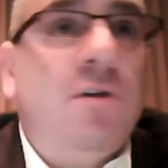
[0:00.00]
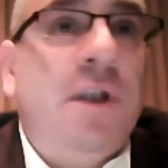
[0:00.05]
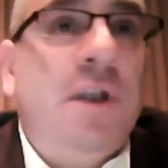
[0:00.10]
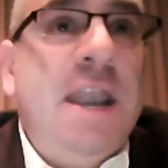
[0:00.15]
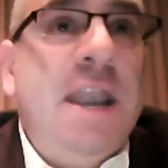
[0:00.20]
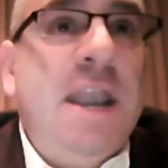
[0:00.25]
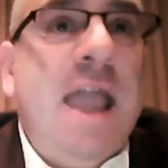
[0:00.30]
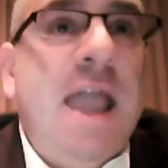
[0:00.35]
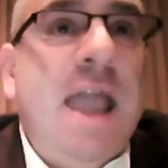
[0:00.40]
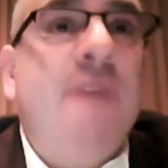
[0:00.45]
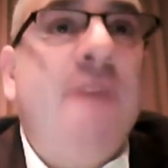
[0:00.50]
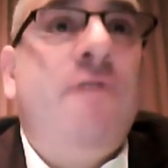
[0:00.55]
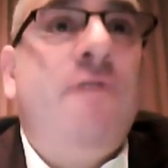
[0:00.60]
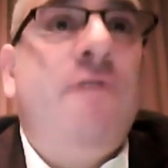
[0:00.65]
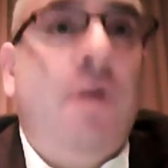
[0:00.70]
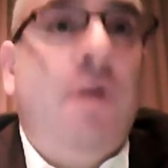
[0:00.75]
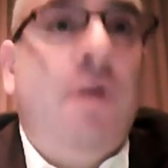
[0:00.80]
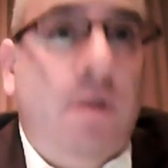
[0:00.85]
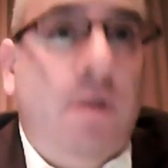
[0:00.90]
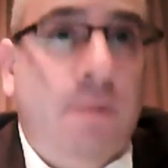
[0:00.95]
could
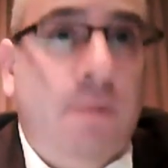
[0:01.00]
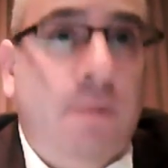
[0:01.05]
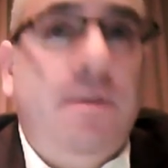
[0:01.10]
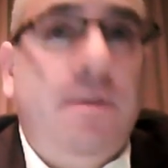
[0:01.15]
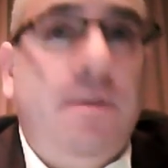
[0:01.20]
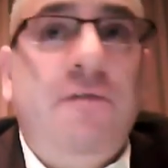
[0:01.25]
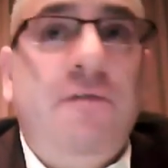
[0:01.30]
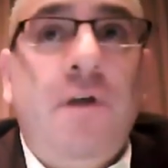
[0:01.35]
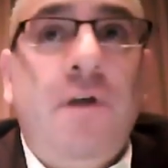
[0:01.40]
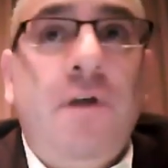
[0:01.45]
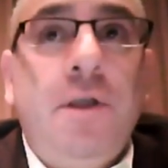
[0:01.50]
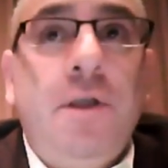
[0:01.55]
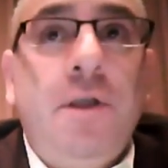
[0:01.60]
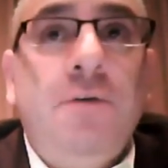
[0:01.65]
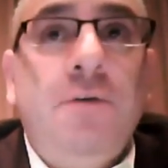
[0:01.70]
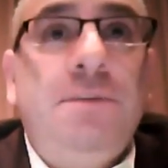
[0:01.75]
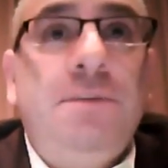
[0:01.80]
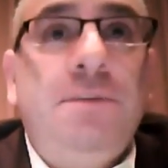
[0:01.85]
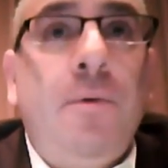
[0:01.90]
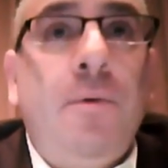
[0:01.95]
never be fair use,